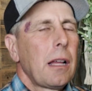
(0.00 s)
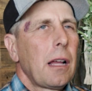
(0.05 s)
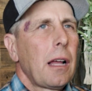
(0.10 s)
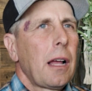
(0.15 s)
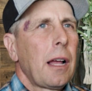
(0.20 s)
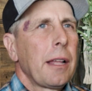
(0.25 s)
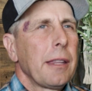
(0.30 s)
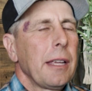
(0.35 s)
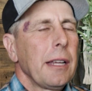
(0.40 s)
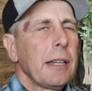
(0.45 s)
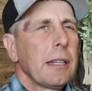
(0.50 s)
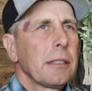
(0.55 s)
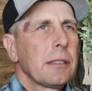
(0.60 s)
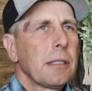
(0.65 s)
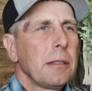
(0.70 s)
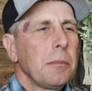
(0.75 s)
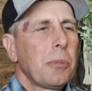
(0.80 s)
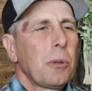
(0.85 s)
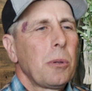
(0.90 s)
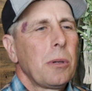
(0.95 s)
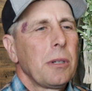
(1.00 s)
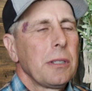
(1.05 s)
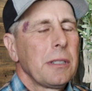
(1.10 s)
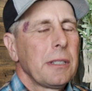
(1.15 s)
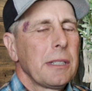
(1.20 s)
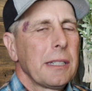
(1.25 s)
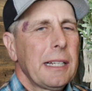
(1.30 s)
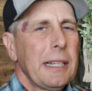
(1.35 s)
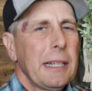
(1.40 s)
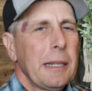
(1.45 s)
I think it's important
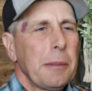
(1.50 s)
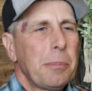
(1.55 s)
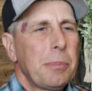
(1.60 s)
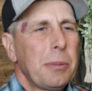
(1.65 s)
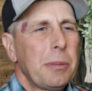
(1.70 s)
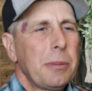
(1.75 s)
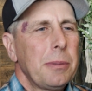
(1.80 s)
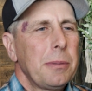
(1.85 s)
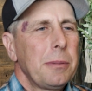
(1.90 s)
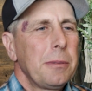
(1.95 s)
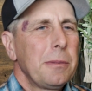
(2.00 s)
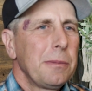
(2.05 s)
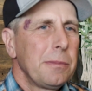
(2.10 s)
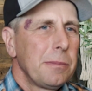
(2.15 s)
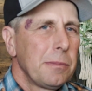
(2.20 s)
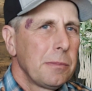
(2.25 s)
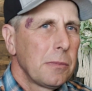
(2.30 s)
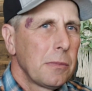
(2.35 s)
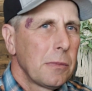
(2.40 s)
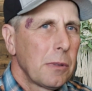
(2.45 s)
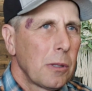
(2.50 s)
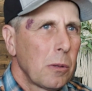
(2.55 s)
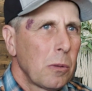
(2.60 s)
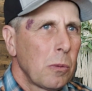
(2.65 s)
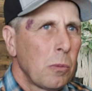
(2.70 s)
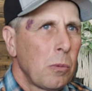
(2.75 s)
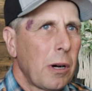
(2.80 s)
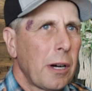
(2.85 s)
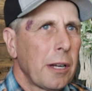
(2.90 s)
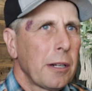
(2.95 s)
to keep
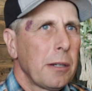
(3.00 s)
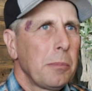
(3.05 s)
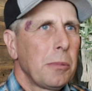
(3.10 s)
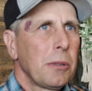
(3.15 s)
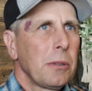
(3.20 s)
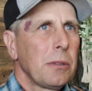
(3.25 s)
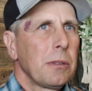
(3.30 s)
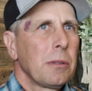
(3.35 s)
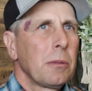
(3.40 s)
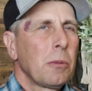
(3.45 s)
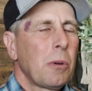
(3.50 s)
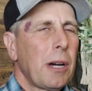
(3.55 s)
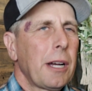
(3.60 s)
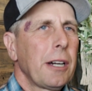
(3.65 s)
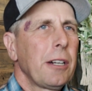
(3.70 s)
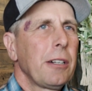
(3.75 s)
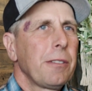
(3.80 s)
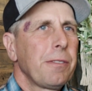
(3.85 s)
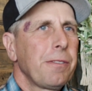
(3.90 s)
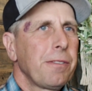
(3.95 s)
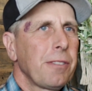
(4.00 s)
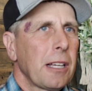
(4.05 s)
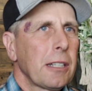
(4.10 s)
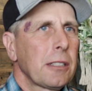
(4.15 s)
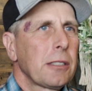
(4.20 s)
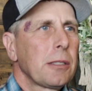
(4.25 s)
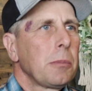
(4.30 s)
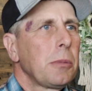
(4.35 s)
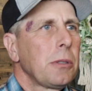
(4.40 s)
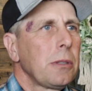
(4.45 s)
water
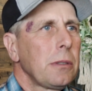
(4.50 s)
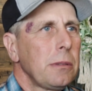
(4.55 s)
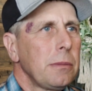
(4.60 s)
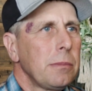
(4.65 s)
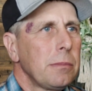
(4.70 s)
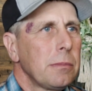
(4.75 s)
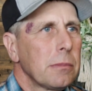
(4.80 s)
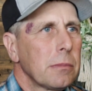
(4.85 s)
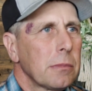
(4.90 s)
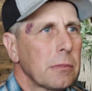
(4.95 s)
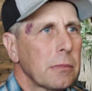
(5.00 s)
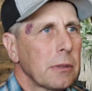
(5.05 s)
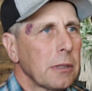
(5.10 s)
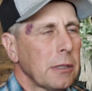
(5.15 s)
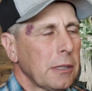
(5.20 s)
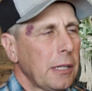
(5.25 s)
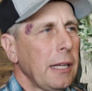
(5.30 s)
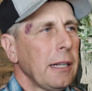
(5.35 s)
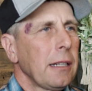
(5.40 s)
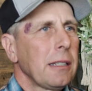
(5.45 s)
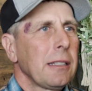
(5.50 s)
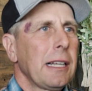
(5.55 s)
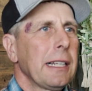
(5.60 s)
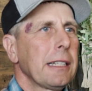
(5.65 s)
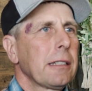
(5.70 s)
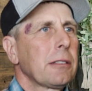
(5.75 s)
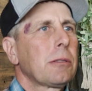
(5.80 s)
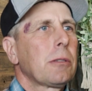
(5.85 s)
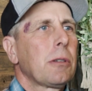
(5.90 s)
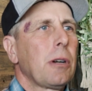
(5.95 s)
flexible, kind of
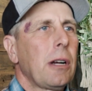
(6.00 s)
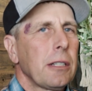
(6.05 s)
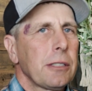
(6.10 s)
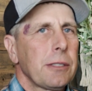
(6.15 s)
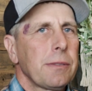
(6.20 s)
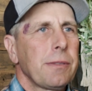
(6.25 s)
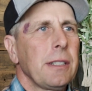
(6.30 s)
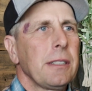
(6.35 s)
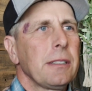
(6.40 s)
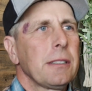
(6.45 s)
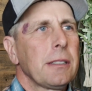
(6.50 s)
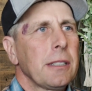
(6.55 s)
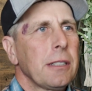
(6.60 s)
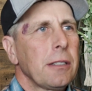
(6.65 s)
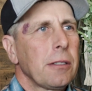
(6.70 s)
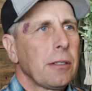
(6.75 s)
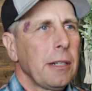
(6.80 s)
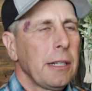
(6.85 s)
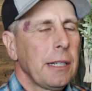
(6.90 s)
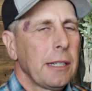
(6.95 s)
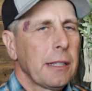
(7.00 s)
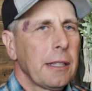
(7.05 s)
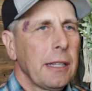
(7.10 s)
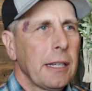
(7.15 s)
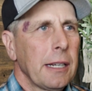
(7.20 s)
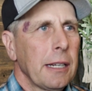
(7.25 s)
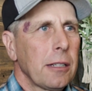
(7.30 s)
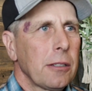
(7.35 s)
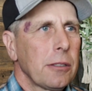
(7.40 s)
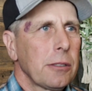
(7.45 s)
like cross fencing or
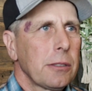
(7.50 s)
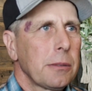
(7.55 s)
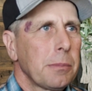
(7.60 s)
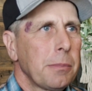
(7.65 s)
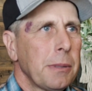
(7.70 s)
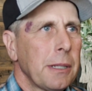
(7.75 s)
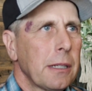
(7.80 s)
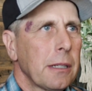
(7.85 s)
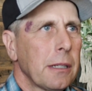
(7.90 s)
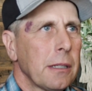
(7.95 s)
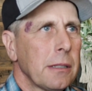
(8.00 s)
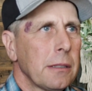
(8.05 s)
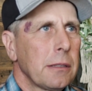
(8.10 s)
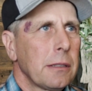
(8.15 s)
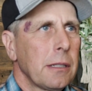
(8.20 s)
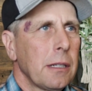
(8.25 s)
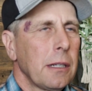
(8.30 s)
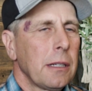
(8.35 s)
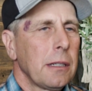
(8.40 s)
anything else, because